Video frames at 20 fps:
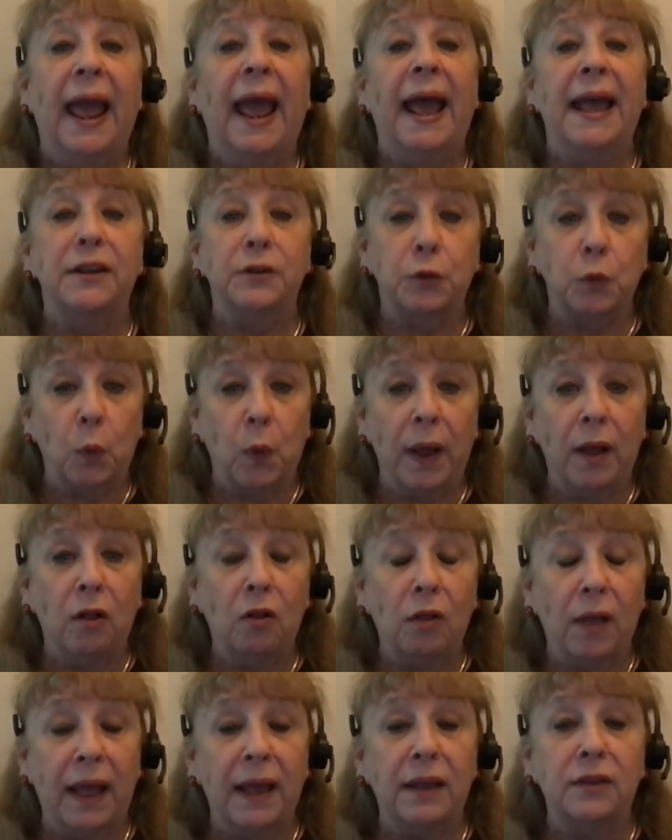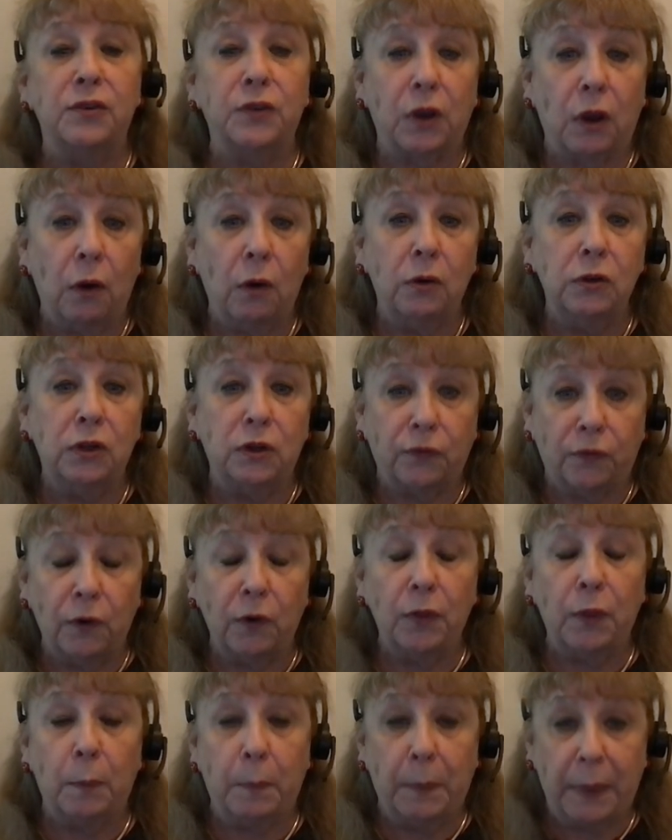as well as codes
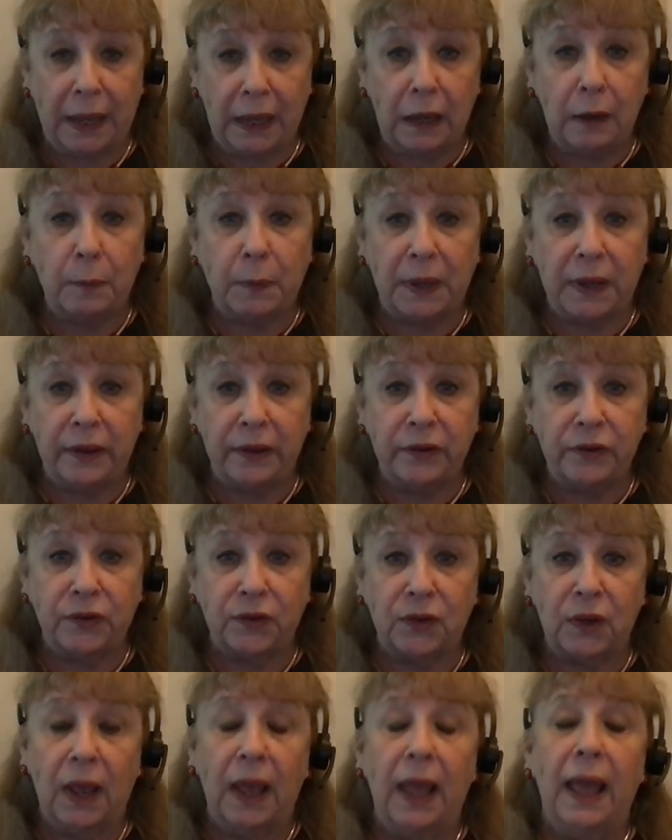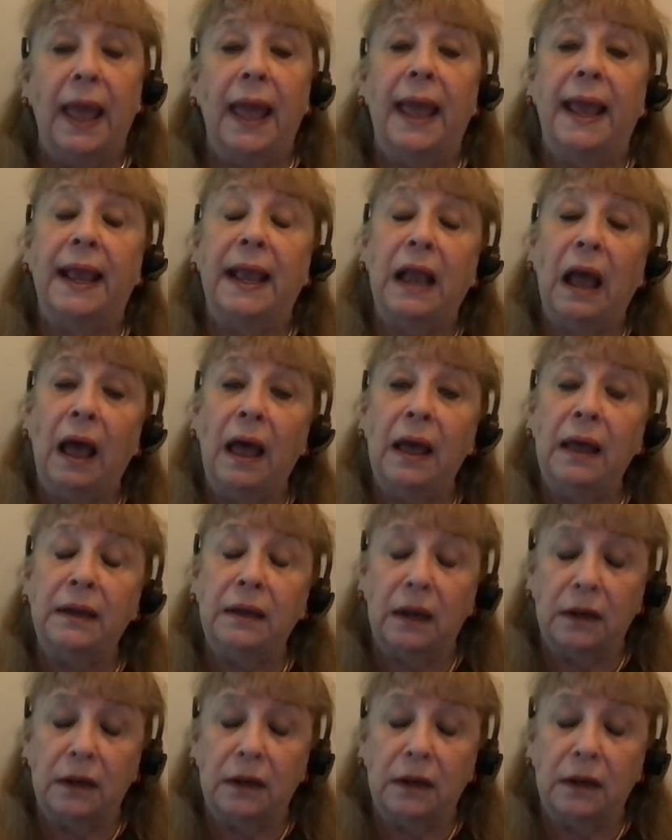for the babies got